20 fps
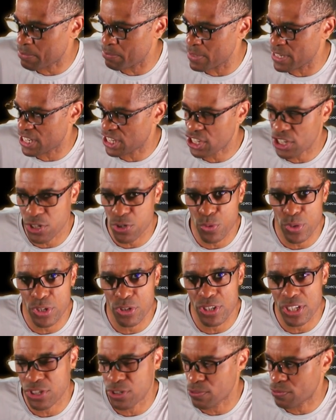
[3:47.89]

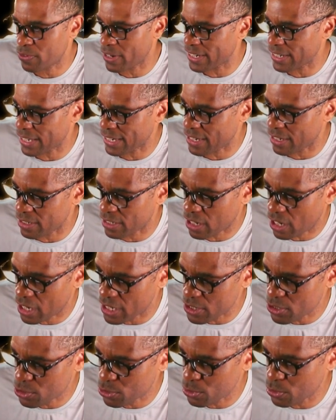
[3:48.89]
material that you find like on
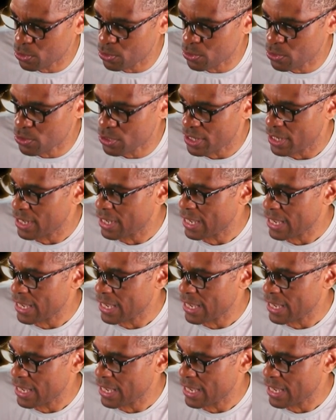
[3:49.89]
consoles.